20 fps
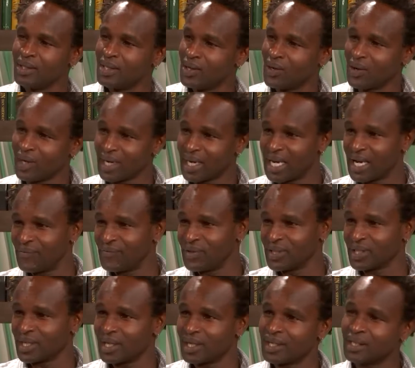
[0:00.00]
our life in
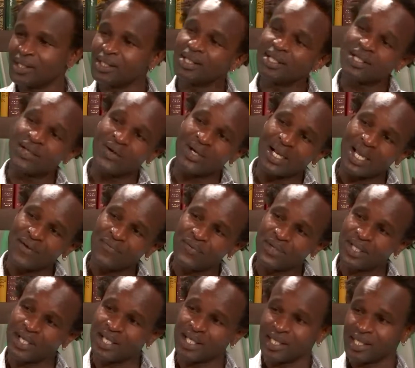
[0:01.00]
Canada and our life in
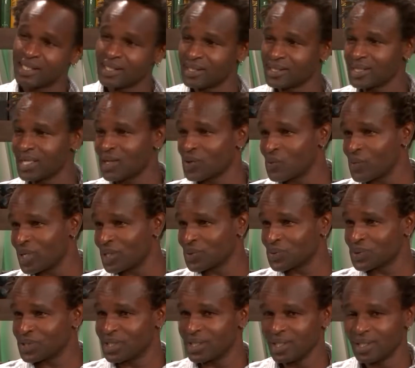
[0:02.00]
Kenya and decide where to
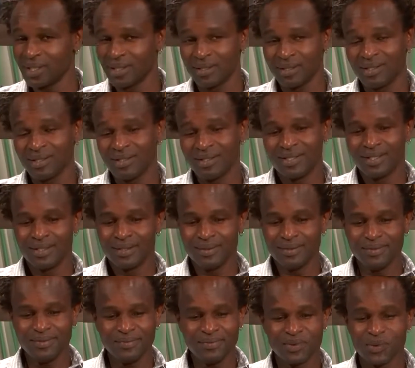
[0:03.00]
stay.
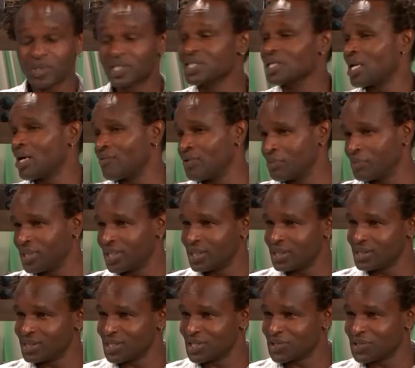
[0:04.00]
We still haven't made a
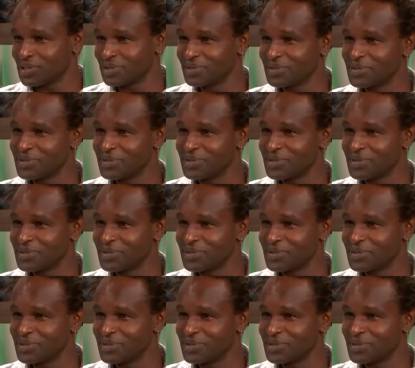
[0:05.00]
decision.